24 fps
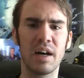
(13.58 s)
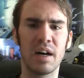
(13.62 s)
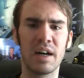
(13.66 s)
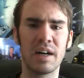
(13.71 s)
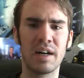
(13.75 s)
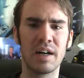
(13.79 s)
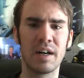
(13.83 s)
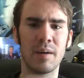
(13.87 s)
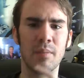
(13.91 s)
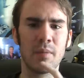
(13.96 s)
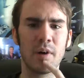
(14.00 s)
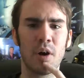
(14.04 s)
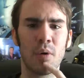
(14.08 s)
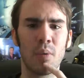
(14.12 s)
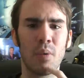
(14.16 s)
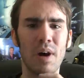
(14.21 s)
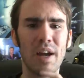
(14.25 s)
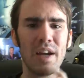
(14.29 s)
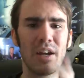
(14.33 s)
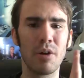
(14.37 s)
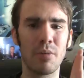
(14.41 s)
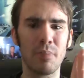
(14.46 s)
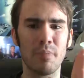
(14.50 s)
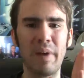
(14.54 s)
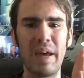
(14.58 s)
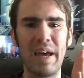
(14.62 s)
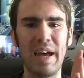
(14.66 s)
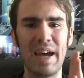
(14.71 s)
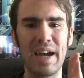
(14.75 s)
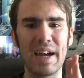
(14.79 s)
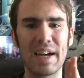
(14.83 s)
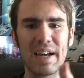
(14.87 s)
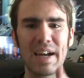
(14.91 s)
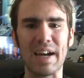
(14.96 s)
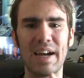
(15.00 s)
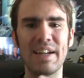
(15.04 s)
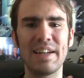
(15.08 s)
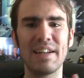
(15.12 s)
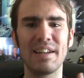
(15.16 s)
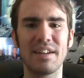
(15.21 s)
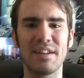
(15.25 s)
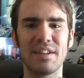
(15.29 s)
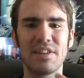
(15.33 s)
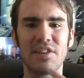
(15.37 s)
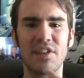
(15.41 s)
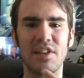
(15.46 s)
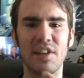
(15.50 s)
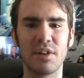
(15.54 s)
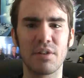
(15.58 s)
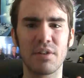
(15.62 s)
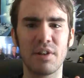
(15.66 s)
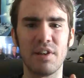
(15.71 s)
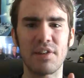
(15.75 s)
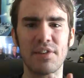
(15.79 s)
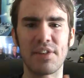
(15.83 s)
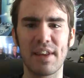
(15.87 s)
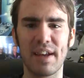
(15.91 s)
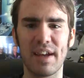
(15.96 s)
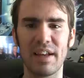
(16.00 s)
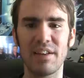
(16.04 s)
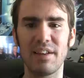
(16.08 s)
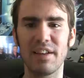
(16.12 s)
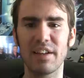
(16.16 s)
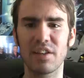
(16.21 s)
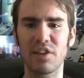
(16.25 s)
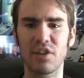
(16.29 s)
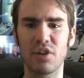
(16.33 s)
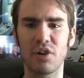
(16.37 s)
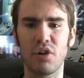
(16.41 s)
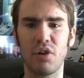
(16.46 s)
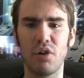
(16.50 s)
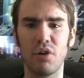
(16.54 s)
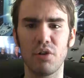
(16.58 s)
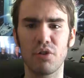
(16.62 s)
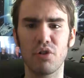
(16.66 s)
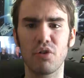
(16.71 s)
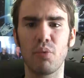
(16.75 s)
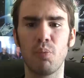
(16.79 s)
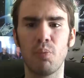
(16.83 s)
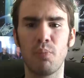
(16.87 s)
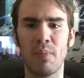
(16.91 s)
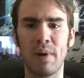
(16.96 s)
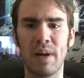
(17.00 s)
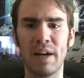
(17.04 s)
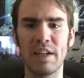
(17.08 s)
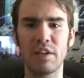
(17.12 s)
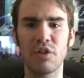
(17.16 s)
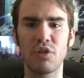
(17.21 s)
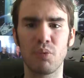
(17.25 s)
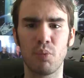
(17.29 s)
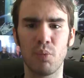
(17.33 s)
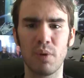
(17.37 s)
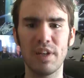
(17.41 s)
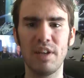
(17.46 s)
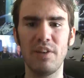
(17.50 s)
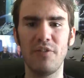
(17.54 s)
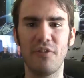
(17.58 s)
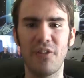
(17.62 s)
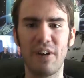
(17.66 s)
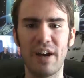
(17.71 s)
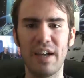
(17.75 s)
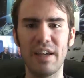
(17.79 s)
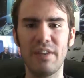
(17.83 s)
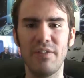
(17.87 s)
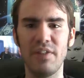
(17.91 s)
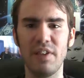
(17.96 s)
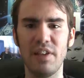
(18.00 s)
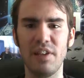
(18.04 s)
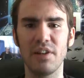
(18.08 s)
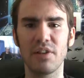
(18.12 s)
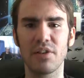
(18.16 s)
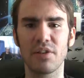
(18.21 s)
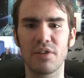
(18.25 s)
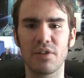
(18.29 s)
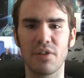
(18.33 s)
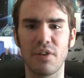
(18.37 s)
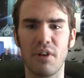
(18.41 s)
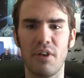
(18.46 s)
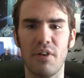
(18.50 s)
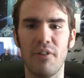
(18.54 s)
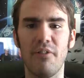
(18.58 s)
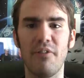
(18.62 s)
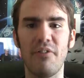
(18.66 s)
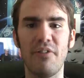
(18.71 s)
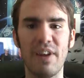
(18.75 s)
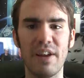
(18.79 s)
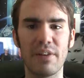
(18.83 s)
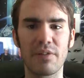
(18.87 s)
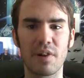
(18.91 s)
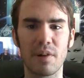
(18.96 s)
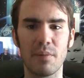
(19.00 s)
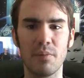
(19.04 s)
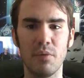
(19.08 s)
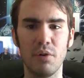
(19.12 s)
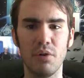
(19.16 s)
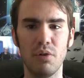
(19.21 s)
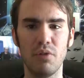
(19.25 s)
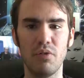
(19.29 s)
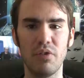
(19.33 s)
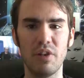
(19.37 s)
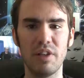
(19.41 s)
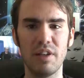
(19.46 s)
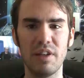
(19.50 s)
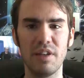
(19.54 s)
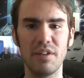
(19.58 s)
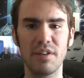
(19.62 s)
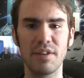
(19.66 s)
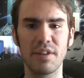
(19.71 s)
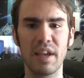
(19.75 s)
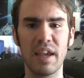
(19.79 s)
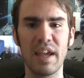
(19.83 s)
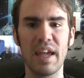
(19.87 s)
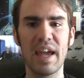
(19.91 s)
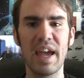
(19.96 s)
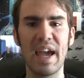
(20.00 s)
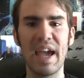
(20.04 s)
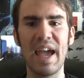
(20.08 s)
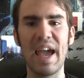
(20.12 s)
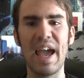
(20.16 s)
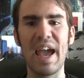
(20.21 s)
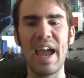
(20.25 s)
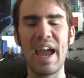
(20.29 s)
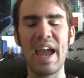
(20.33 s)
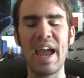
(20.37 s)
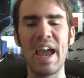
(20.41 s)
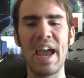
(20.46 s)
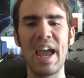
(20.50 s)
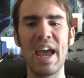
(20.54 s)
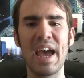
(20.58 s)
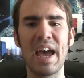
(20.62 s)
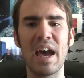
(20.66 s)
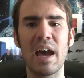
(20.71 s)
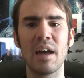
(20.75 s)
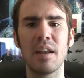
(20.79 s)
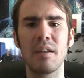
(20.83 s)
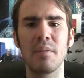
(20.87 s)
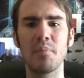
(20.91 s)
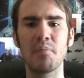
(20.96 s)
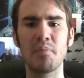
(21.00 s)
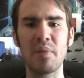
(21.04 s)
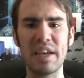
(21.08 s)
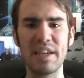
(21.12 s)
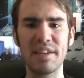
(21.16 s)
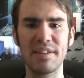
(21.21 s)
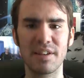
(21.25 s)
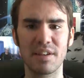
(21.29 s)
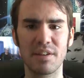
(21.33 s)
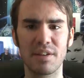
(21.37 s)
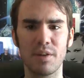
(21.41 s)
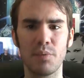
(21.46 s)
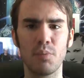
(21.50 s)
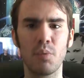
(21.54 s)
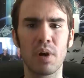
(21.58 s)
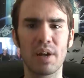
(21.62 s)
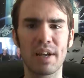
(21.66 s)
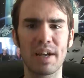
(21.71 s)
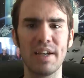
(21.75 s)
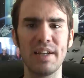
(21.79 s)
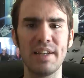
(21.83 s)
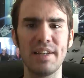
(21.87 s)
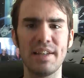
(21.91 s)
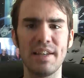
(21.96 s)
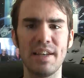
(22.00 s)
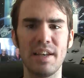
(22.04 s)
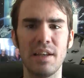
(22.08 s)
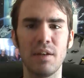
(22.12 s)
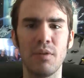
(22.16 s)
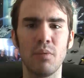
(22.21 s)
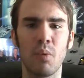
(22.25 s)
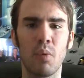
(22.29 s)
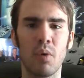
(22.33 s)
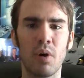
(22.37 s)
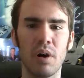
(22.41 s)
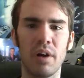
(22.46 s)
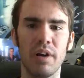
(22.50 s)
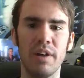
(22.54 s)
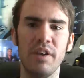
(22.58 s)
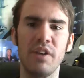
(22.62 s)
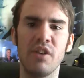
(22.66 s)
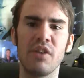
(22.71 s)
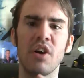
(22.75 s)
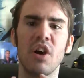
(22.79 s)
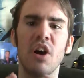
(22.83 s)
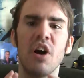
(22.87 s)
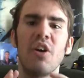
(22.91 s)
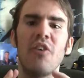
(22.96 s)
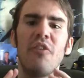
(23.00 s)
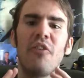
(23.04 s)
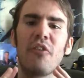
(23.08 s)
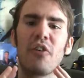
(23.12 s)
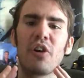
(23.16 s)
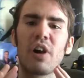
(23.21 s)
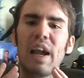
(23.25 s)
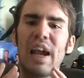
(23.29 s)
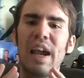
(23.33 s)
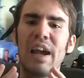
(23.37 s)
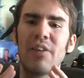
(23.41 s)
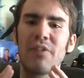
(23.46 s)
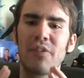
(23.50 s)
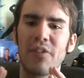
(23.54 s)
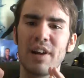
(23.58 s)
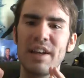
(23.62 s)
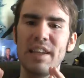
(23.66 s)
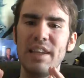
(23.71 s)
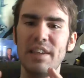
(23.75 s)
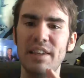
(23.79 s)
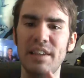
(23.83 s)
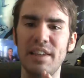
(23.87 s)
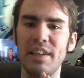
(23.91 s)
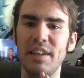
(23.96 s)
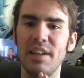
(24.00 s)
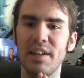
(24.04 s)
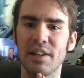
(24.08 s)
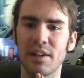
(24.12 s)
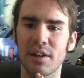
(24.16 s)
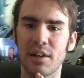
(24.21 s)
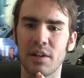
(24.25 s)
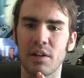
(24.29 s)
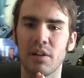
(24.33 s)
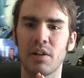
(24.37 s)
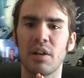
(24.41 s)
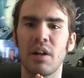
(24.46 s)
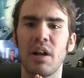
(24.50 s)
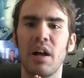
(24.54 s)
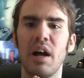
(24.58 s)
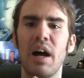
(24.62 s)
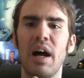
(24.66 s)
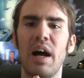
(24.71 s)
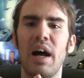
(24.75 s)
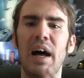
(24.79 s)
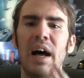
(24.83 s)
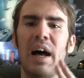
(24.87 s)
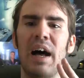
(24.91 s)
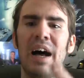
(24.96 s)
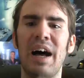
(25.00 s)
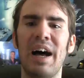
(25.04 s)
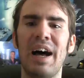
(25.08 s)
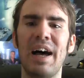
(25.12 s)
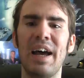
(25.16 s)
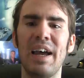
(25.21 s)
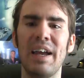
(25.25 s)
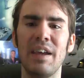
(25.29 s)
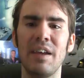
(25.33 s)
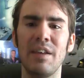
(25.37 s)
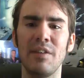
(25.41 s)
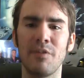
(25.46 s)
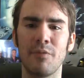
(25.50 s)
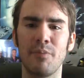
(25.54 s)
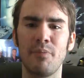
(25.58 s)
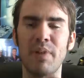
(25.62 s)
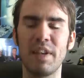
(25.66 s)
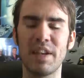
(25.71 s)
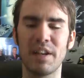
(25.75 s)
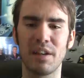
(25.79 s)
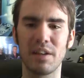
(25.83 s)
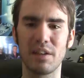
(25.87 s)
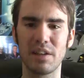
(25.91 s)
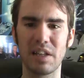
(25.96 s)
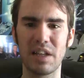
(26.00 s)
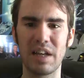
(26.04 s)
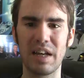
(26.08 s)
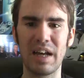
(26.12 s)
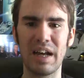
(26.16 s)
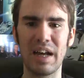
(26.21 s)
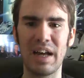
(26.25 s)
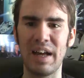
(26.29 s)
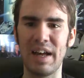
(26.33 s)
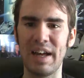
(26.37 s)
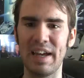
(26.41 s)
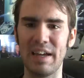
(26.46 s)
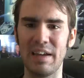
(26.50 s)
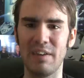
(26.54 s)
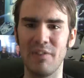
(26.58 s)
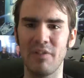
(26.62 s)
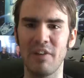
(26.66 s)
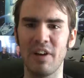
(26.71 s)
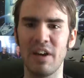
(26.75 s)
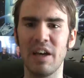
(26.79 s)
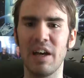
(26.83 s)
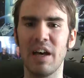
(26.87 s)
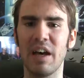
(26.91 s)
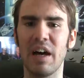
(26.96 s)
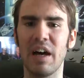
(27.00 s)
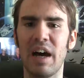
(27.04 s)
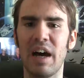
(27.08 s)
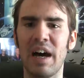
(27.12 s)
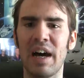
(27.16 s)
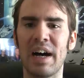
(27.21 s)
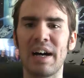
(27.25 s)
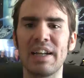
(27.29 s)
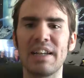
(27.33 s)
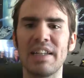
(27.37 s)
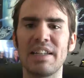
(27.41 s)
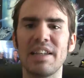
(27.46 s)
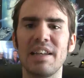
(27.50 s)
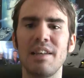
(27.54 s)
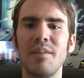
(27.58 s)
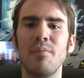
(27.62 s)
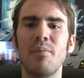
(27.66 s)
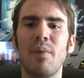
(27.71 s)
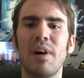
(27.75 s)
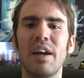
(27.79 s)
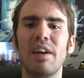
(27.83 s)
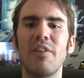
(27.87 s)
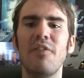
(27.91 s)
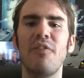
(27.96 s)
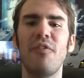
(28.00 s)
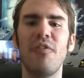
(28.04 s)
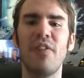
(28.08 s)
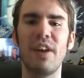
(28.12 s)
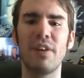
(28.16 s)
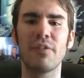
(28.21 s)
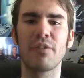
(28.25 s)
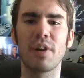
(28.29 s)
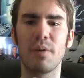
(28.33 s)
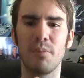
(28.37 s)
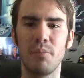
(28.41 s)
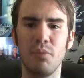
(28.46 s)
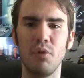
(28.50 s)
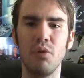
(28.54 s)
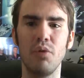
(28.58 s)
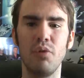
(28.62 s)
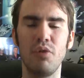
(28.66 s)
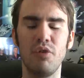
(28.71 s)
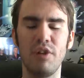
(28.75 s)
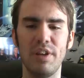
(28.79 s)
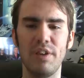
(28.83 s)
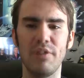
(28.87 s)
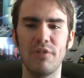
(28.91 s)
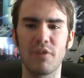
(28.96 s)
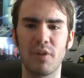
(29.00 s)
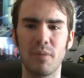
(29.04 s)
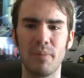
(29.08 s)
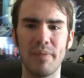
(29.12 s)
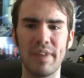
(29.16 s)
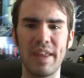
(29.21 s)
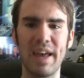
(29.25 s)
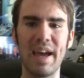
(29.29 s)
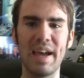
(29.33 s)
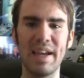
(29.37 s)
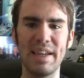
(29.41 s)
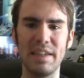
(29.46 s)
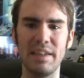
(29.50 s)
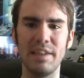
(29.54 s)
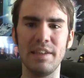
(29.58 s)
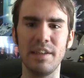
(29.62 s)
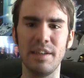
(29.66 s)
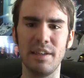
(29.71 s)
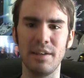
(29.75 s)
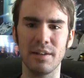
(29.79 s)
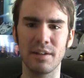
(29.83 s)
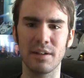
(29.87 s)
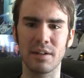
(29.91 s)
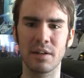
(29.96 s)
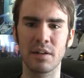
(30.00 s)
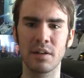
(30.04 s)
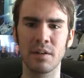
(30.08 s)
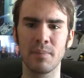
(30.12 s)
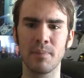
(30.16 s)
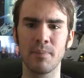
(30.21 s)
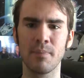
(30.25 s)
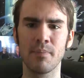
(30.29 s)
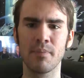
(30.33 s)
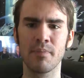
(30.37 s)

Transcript: A while back, I did a series that I like to call my 25 years of favorite movies, and basically what I did was, for every year I've been alive, I did my favorite movie from that year.